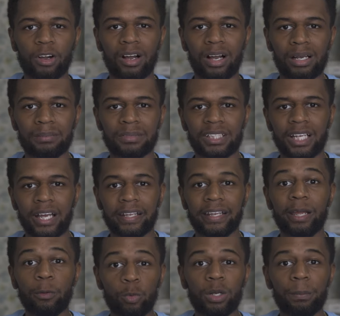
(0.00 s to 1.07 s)
crimes,
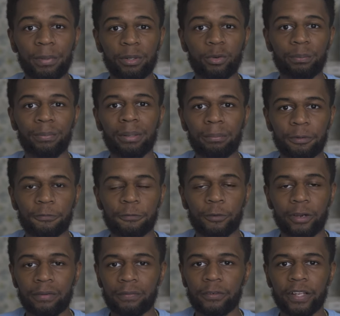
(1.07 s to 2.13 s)
they would be remembered
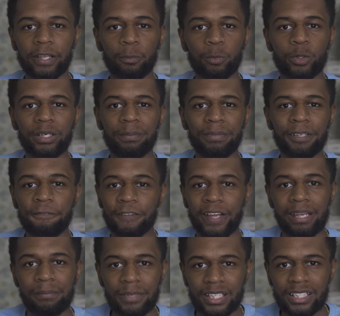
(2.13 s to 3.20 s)
forever. They would be
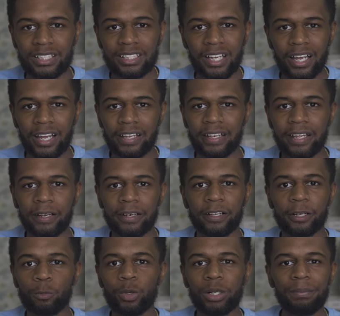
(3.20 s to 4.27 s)
famous.
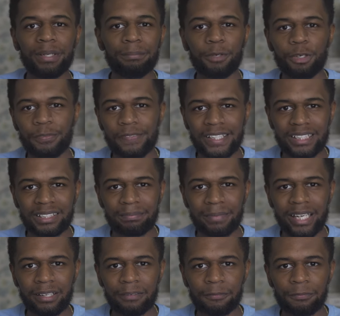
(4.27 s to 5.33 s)
There would be movies
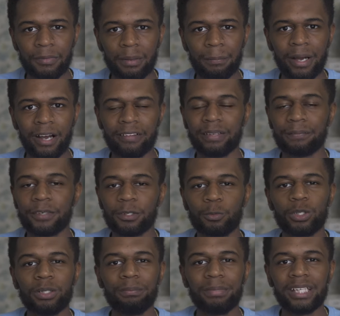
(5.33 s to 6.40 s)
made about them. There
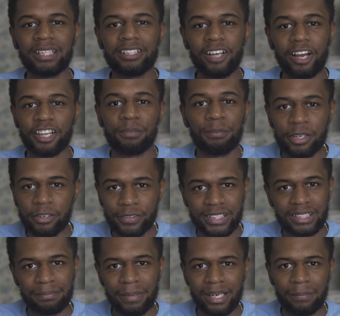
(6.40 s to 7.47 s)
would be
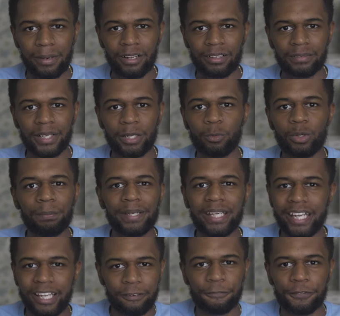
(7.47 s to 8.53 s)
documentaries made about them. They would be
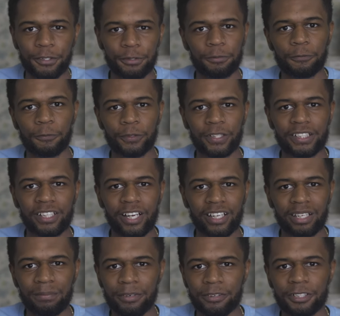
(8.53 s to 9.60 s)
interviewed for these
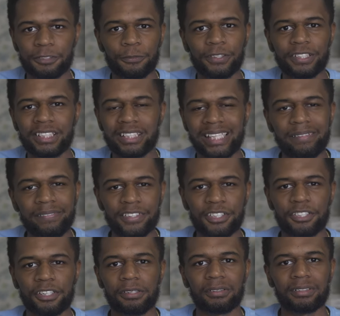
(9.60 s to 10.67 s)
documentaries, for these T V
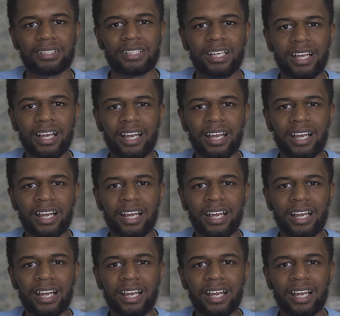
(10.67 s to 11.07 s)
shows.